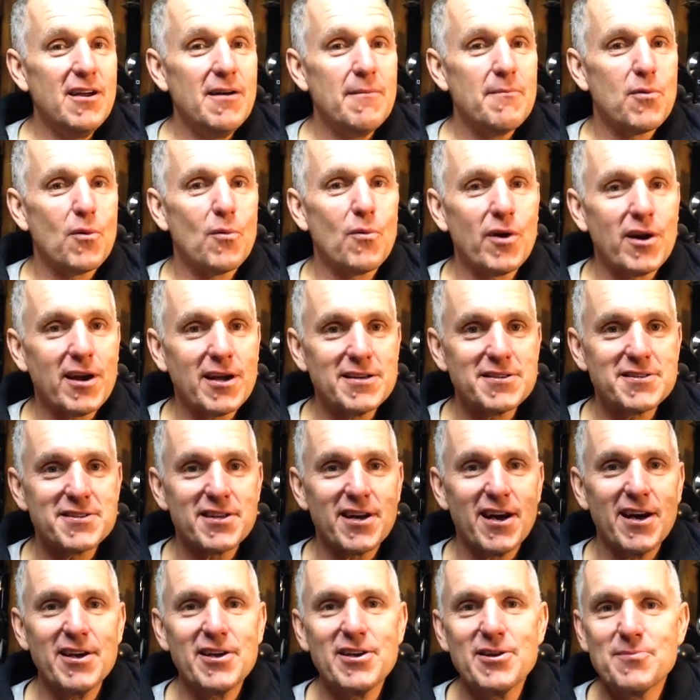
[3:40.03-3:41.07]
But when I
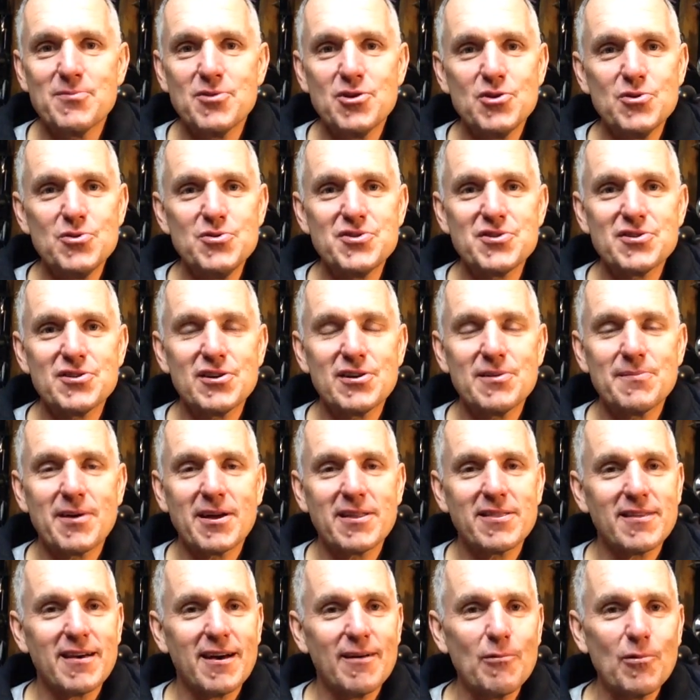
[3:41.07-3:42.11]
saw him using them, I
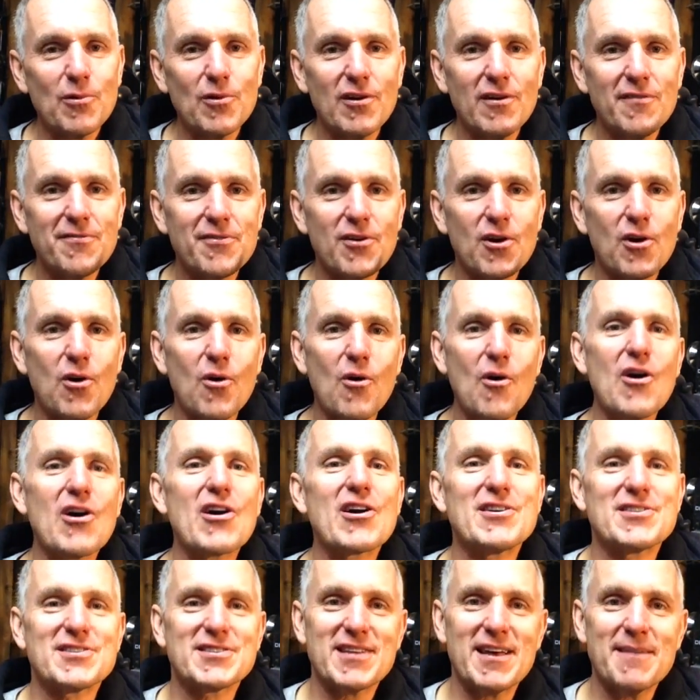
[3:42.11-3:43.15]
thought, well, of
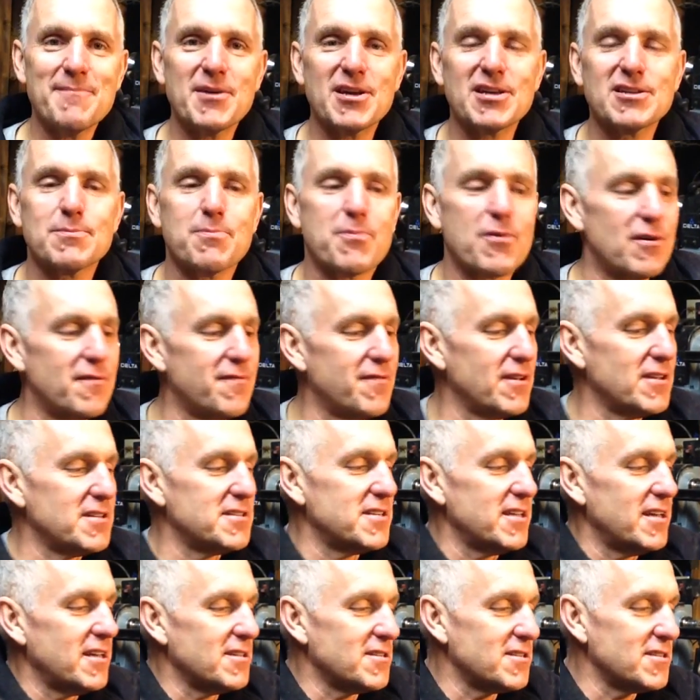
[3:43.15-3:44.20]
course, that makes perfect
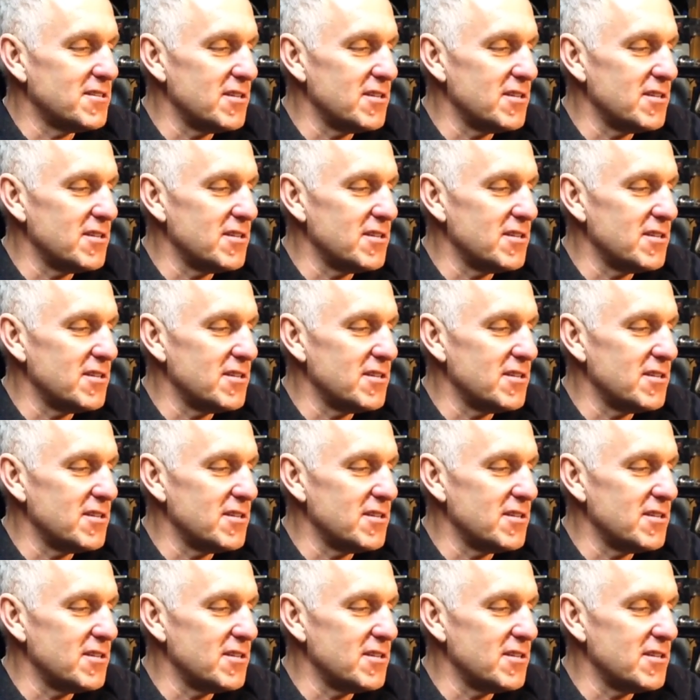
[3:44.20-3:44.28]
sense.